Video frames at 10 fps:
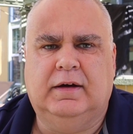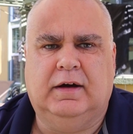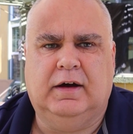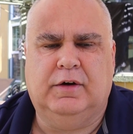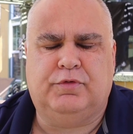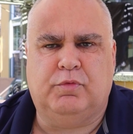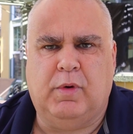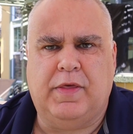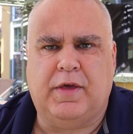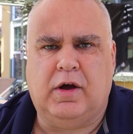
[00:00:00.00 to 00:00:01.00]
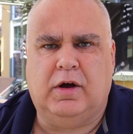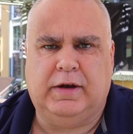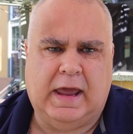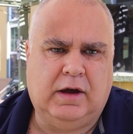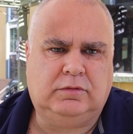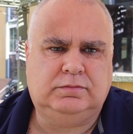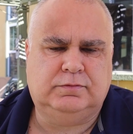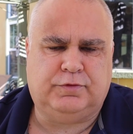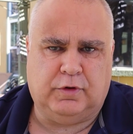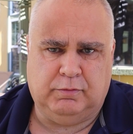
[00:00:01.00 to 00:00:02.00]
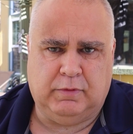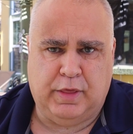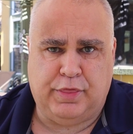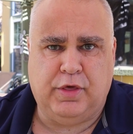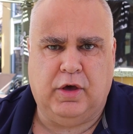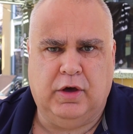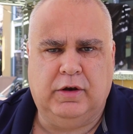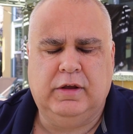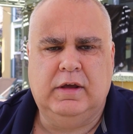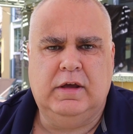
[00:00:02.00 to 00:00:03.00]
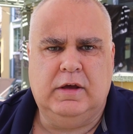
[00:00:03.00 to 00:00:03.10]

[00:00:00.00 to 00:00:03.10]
from where they are now, from a third,